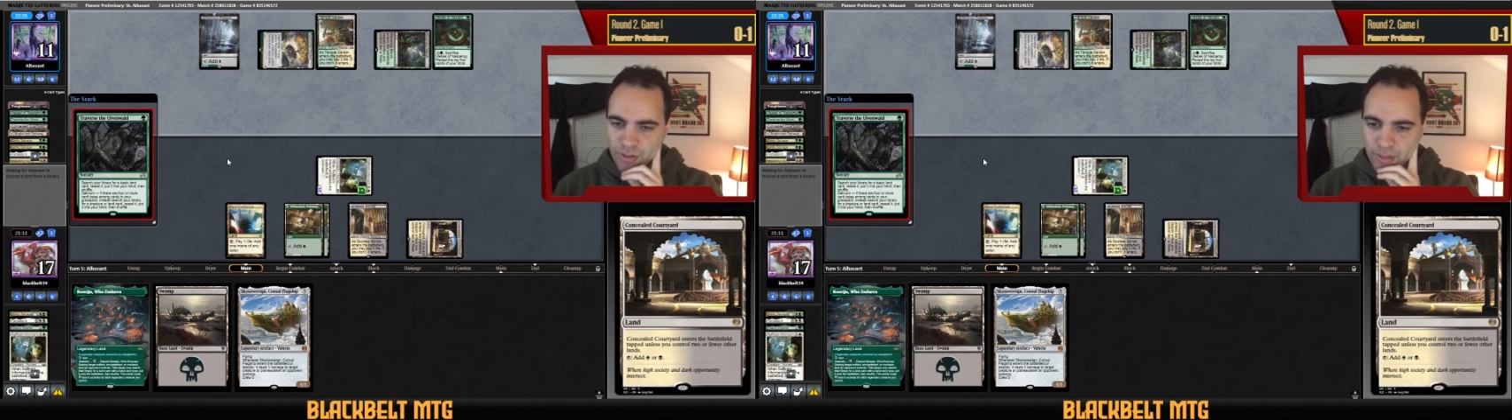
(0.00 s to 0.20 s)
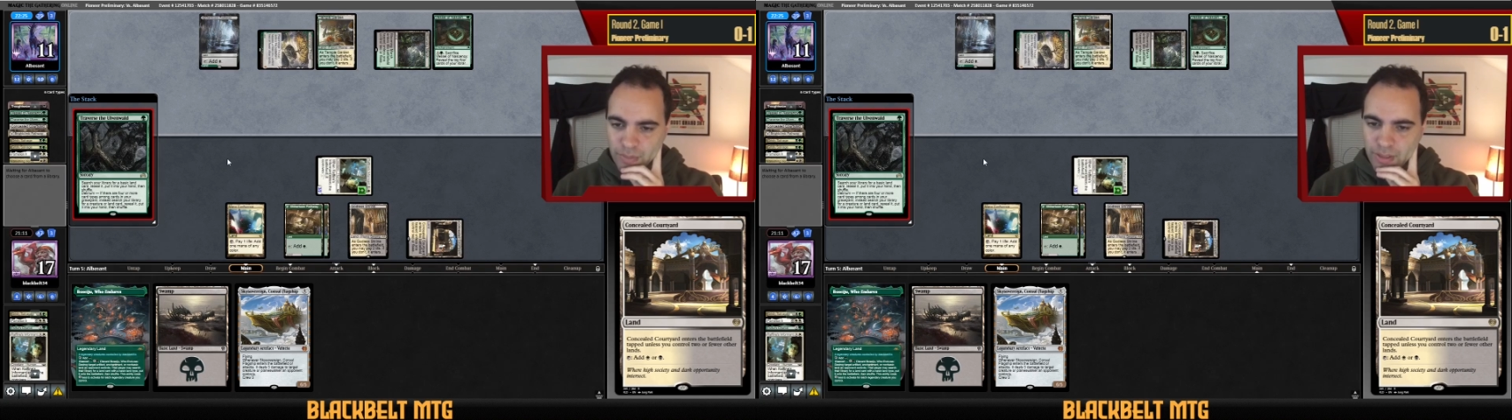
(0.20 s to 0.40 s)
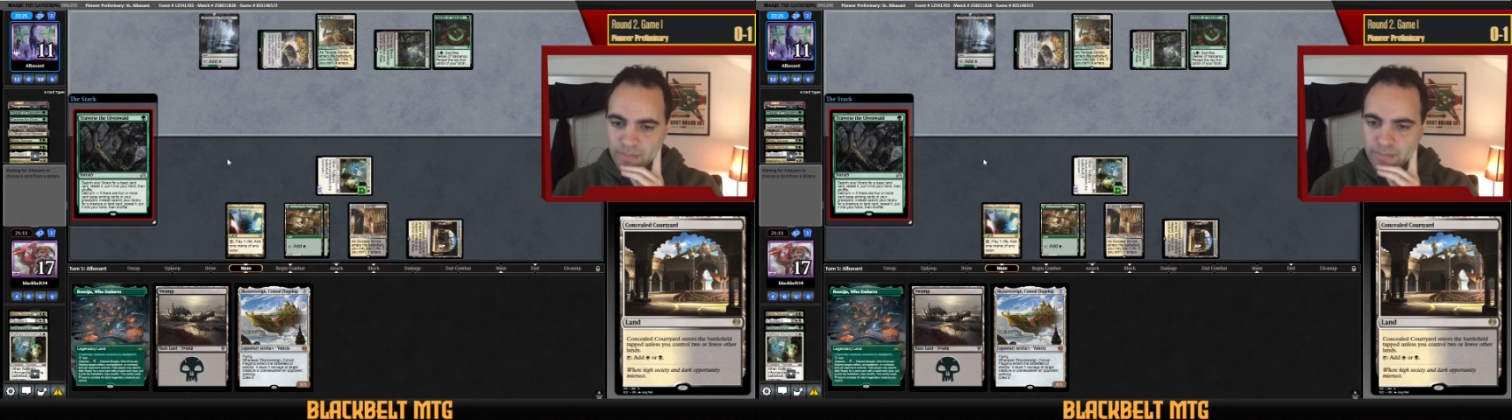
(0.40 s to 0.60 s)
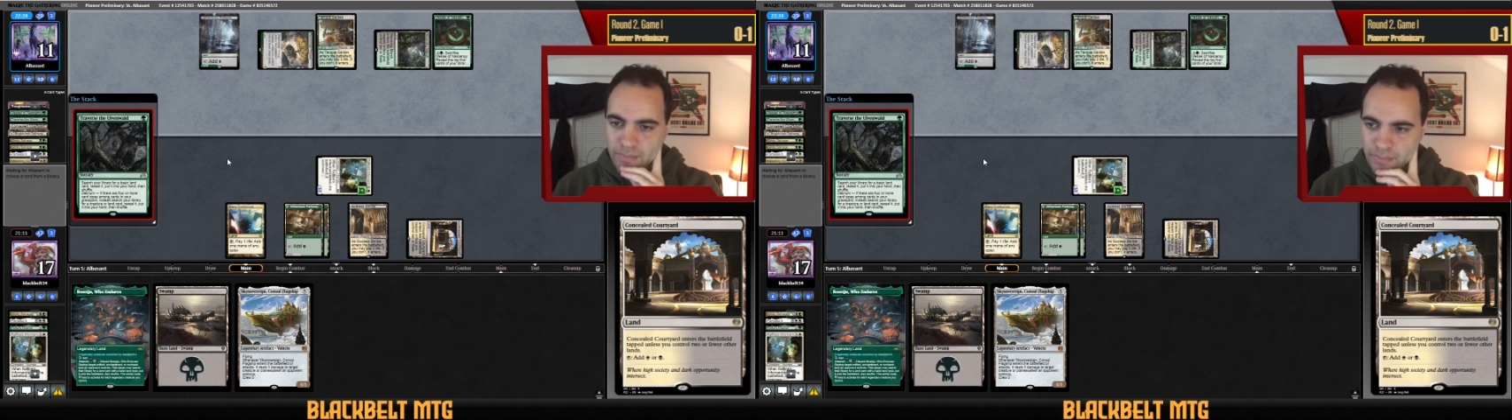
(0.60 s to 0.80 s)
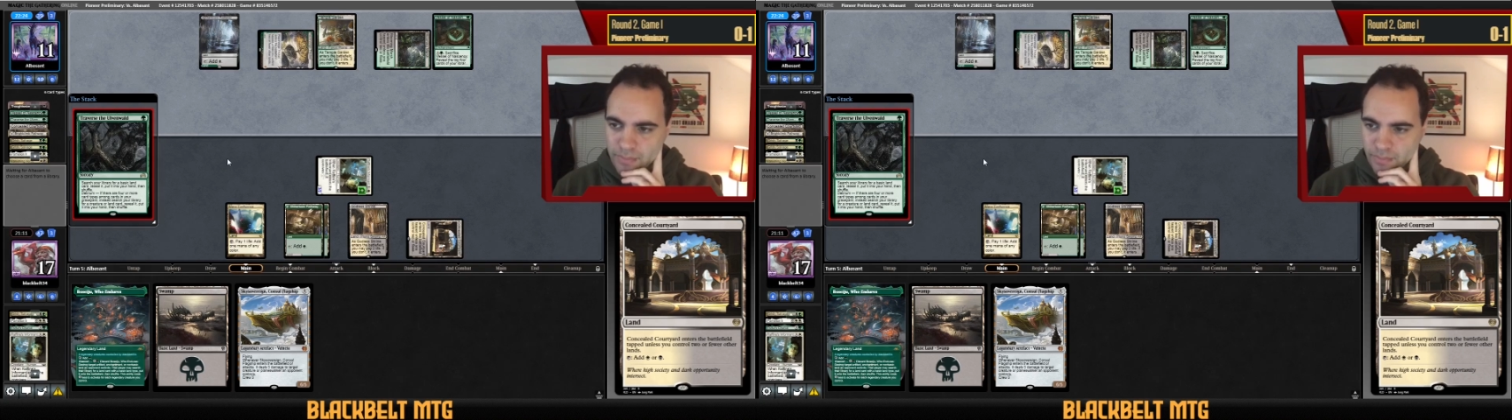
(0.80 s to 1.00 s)
something.
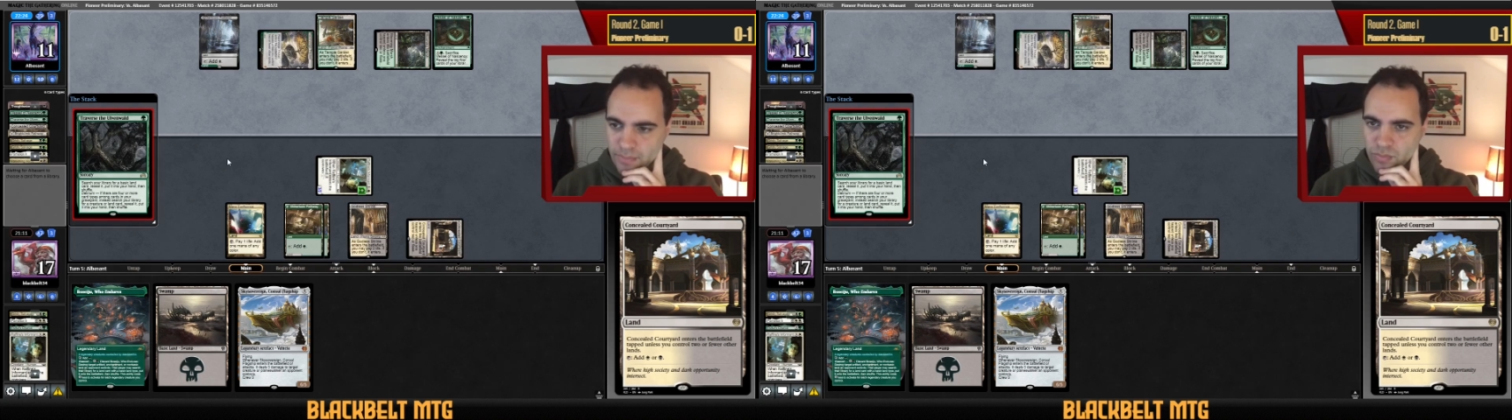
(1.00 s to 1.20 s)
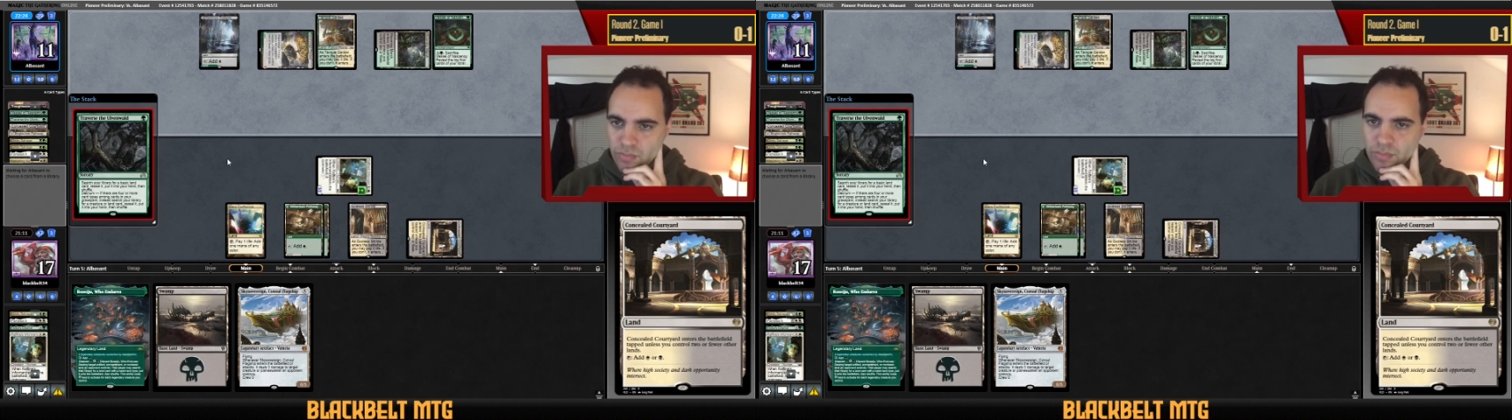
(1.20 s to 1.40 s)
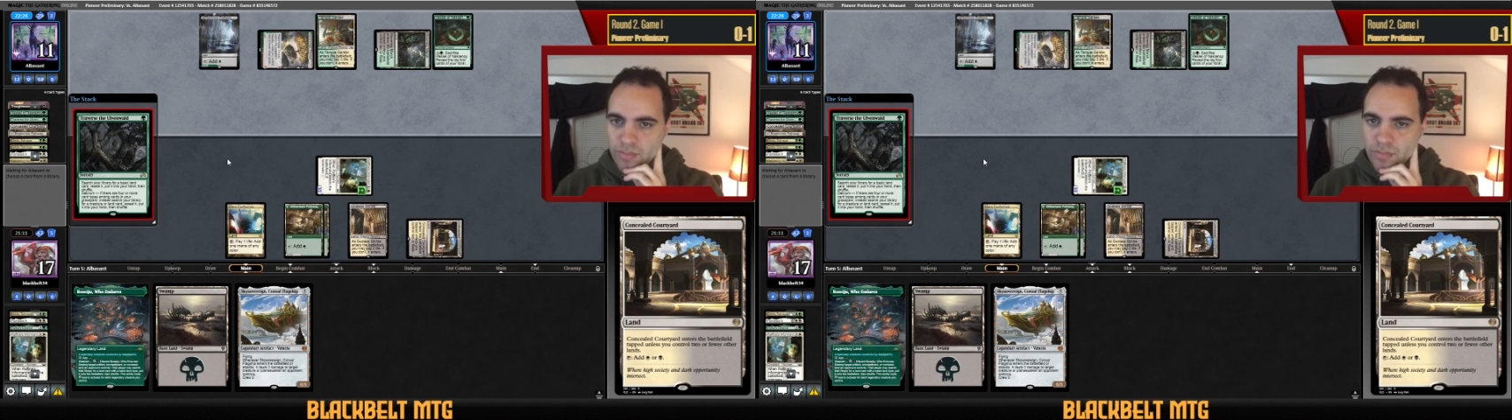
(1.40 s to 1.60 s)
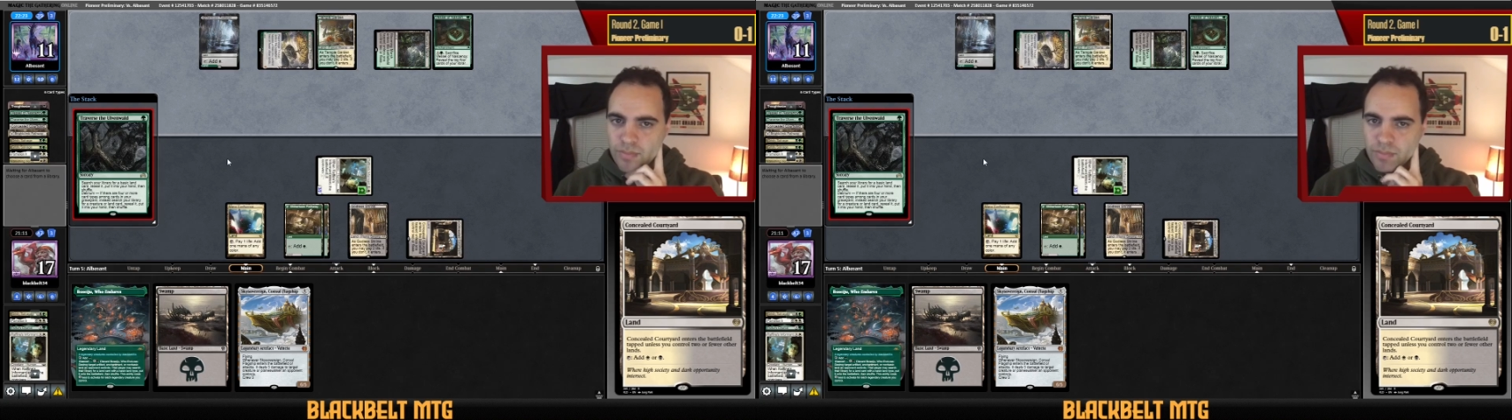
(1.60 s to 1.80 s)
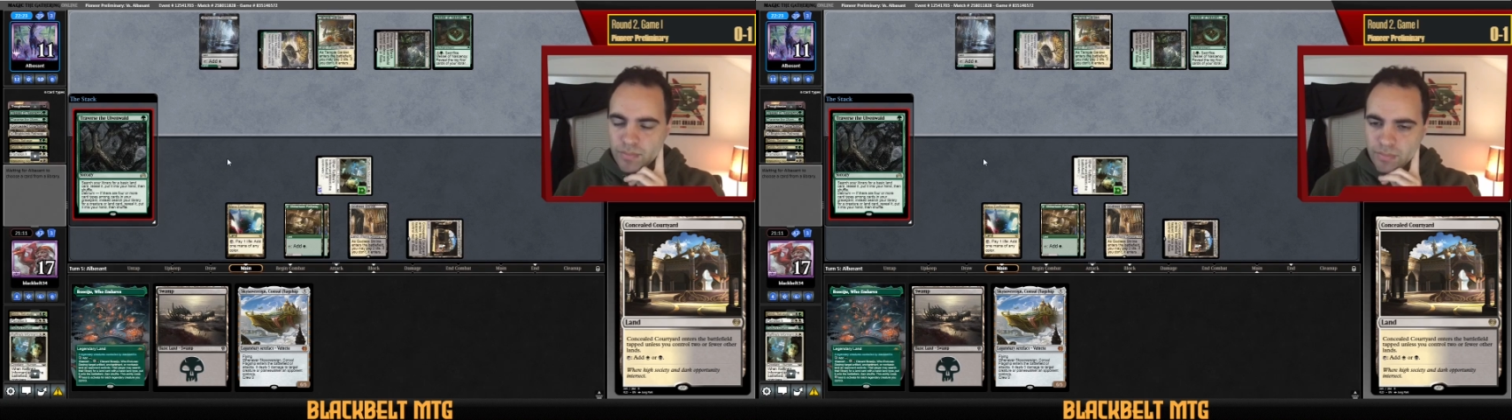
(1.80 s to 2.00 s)

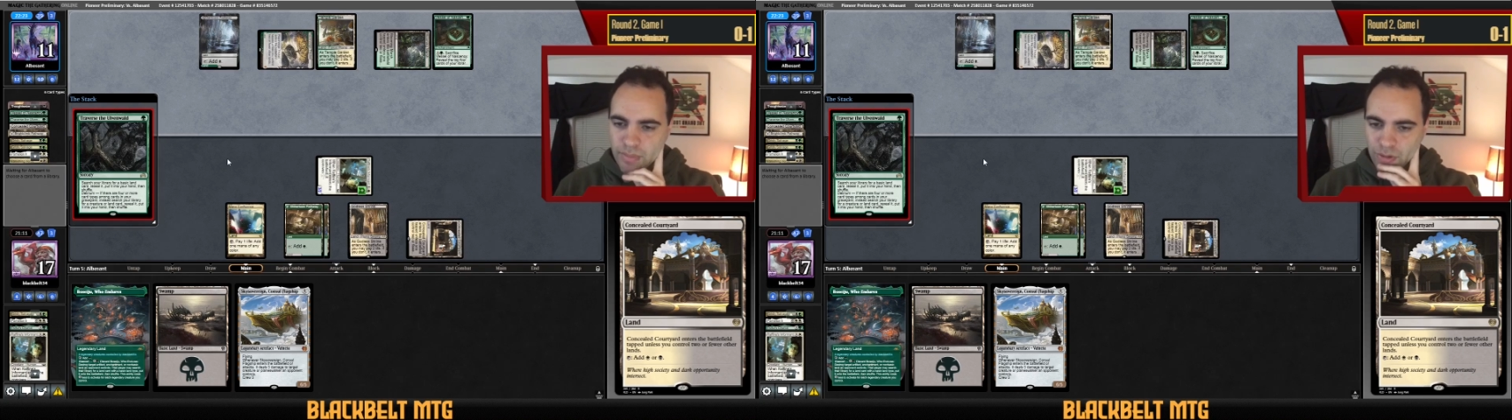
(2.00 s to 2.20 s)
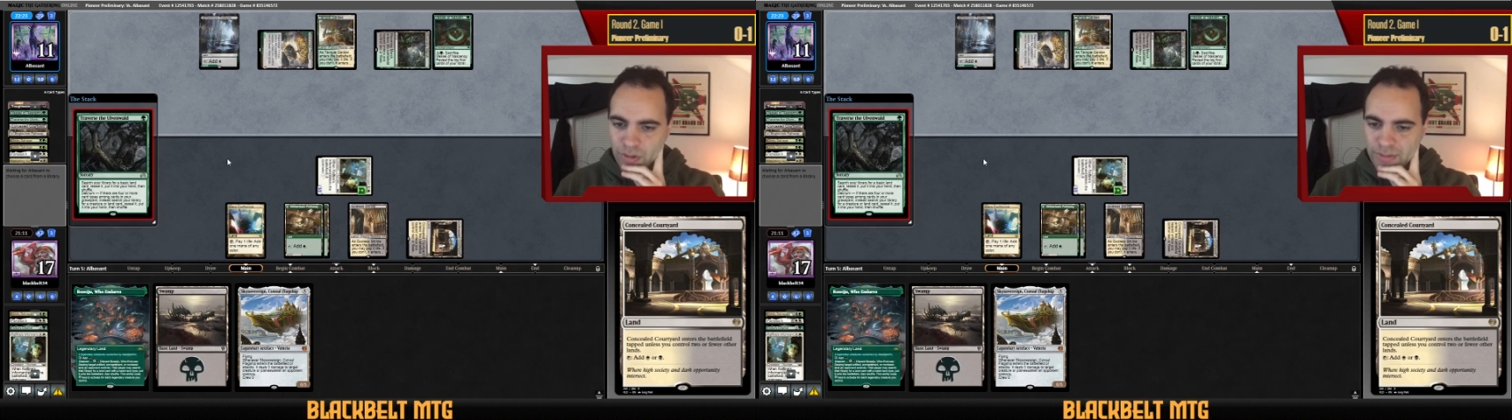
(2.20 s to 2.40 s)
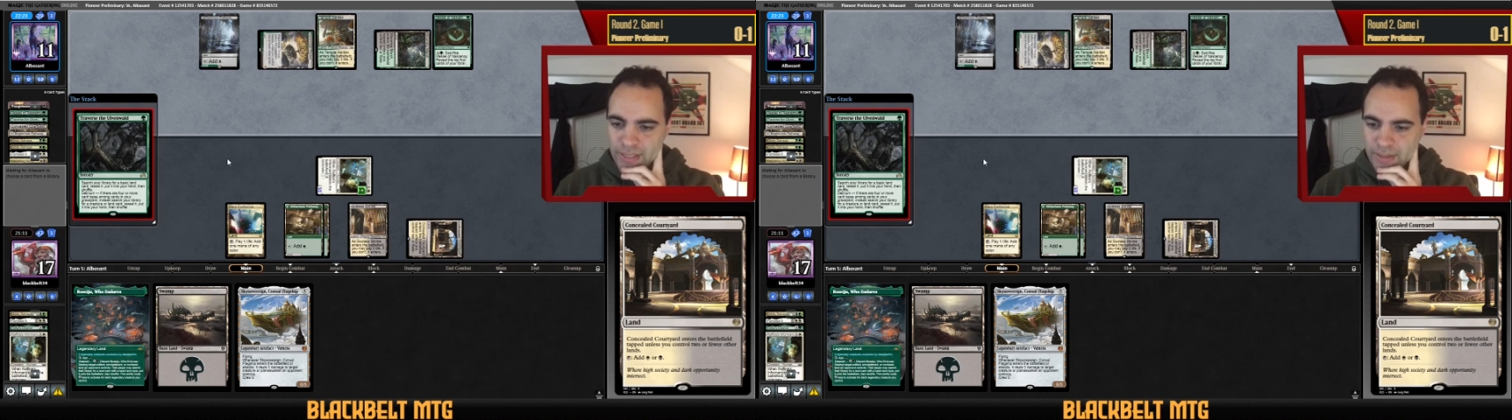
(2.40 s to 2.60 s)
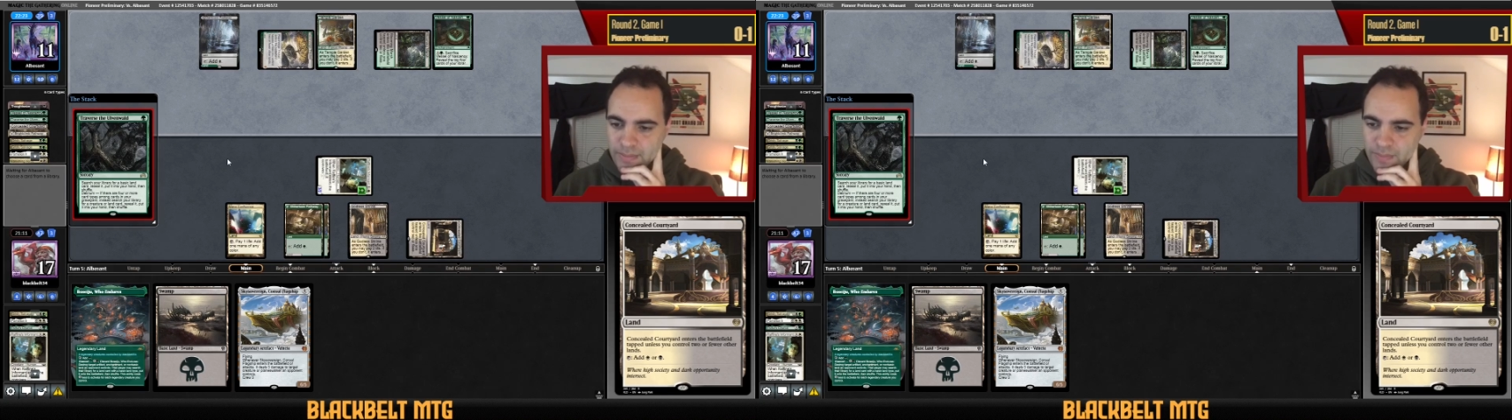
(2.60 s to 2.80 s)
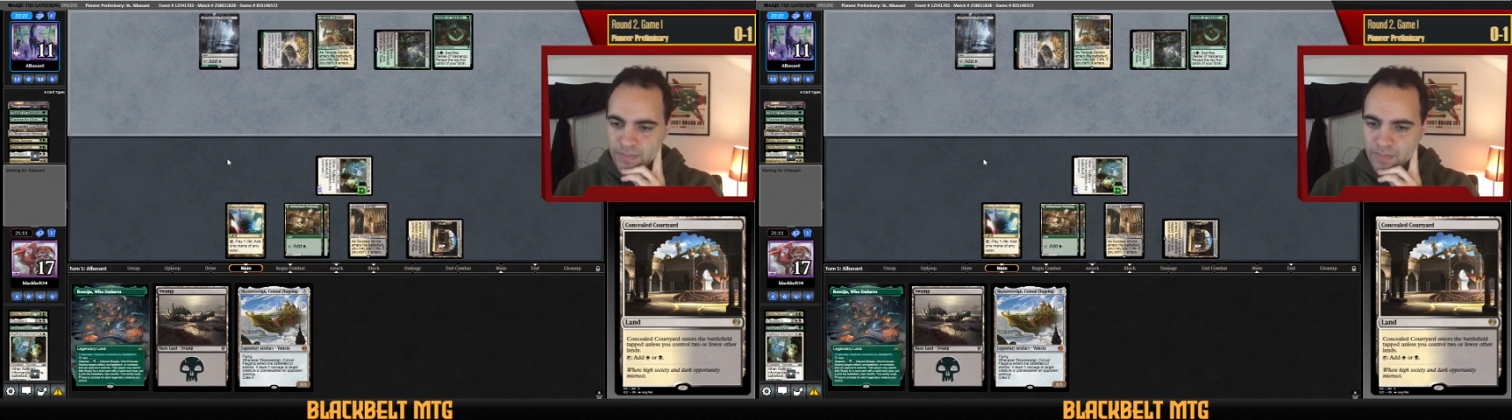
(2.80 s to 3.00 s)
Maybe Greasefang.